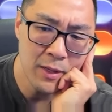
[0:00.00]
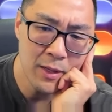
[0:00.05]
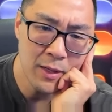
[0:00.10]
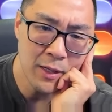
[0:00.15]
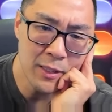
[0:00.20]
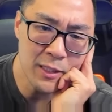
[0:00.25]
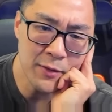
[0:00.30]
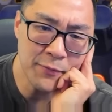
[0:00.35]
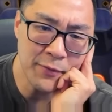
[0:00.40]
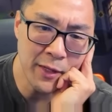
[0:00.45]

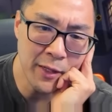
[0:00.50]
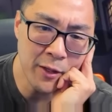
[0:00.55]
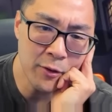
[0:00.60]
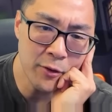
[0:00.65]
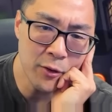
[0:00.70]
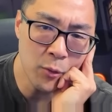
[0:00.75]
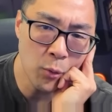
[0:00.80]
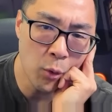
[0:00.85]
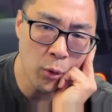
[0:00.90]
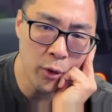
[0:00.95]
Because if they kill
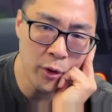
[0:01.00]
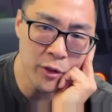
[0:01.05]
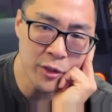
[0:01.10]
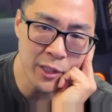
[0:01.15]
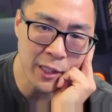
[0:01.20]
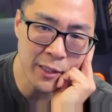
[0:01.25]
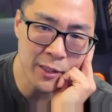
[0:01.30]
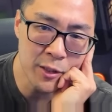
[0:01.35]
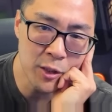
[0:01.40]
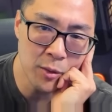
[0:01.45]
the Warriors, I
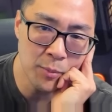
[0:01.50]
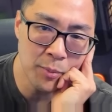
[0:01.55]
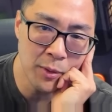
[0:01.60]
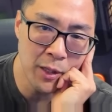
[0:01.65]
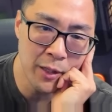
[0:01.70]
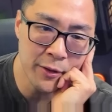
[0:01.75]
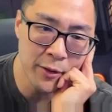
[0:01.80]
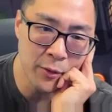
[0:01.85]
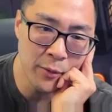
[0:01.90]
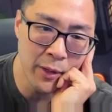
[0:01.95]
can still
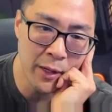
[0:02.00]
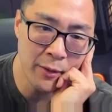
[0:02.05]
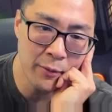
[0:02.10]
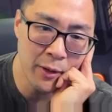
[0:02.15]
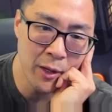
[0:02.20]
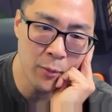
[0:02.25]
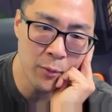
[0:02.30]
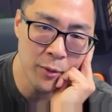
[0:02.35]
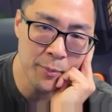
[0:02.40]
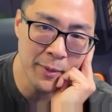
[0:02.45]
block the Gran
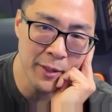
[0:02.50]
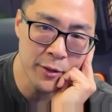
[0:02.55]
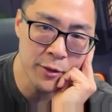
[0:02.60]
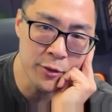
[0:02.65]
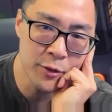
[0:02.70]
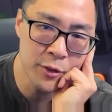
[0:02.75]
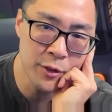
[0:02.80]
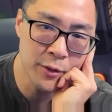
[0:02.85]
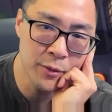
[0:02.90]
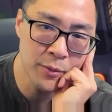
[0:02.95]
with my
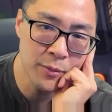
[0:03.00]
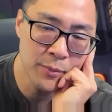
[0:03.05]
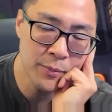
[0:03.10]
2/2.